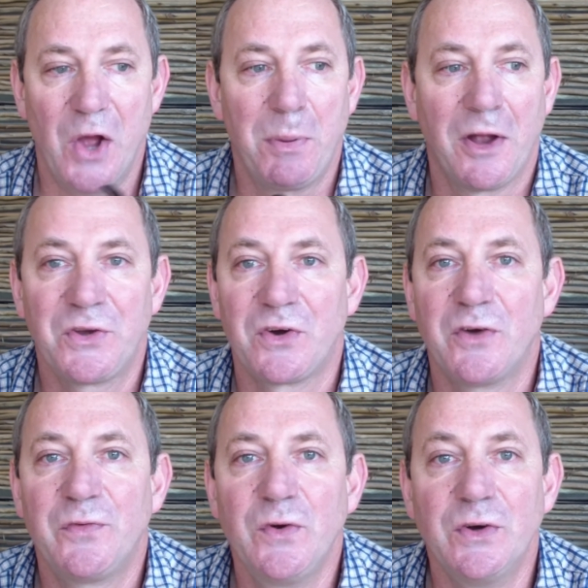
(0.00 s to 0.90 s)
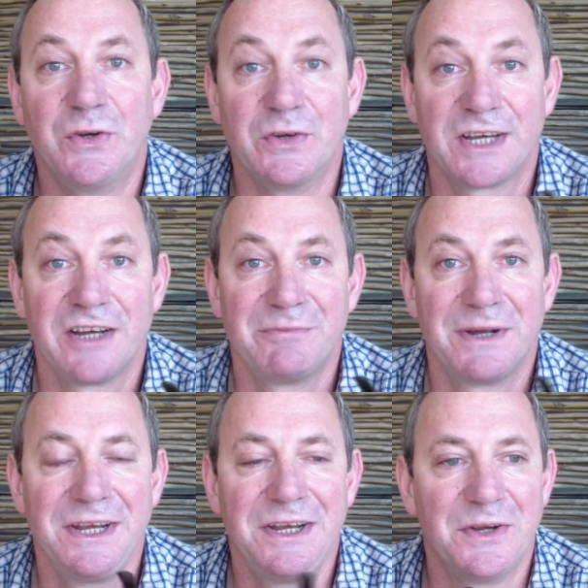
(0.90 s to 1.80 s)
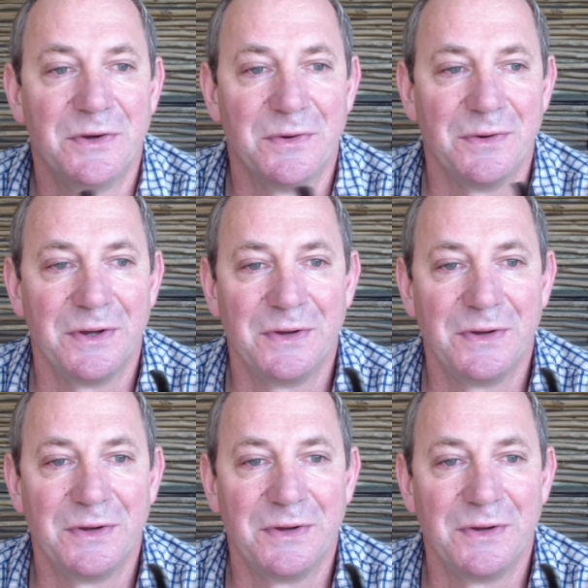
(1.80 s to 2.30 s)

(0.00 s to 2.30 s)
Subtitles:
Plant your own food, you save money, you